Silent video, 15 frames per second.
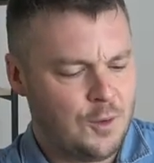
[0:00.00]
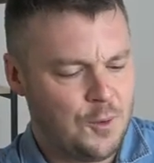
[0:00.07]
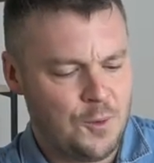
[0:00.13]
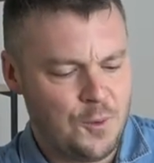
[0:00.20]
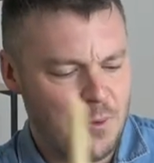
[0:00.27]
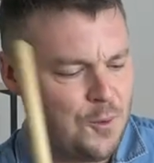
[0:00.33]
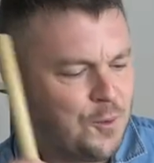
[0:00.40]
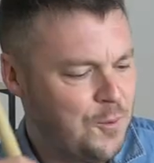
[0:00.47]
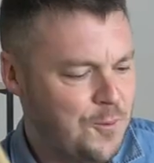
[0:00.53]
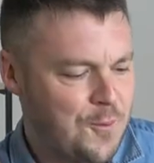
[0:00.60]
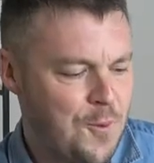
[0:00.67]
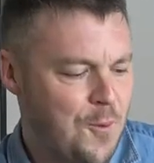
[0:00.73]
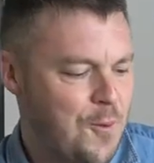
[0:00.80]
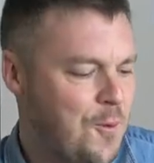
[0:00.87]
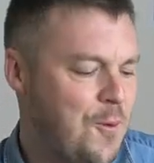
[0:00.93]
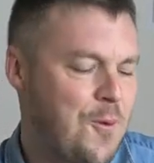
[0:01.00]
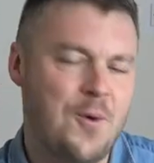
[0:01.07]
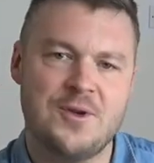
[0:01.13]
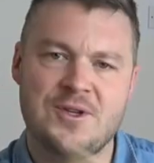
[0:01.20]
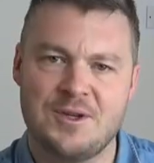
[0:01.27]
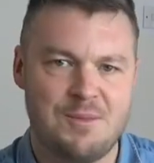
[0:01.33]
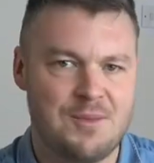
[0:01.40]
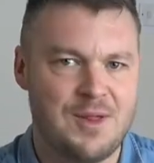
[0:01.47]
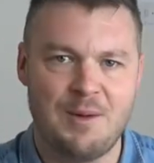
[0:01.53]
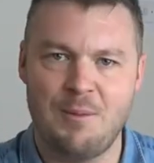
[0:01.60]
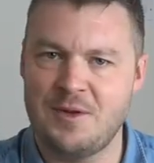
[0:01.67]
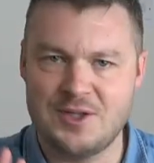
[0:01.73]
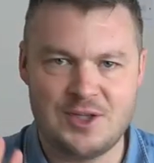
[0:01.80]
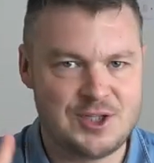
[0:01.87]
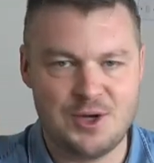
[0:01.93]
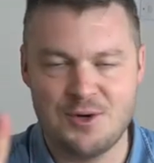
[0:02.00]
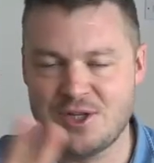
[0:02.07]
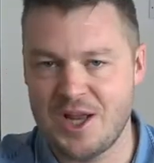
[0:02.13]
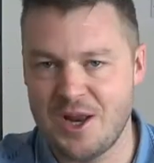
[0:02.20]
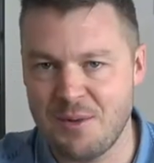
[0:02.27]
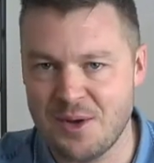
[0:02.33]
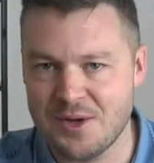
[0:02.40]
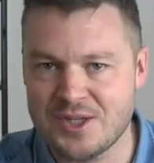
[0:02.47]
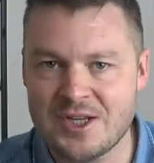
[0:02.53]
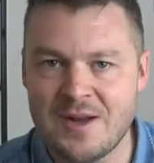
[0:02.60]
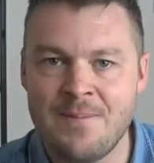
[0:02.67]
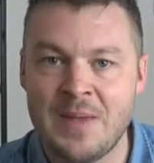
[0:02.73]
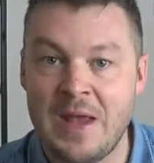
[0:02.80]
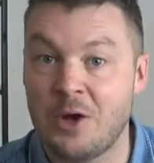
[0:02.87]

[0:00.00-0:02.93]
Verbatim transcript: whoo whoo or something with just two syllables.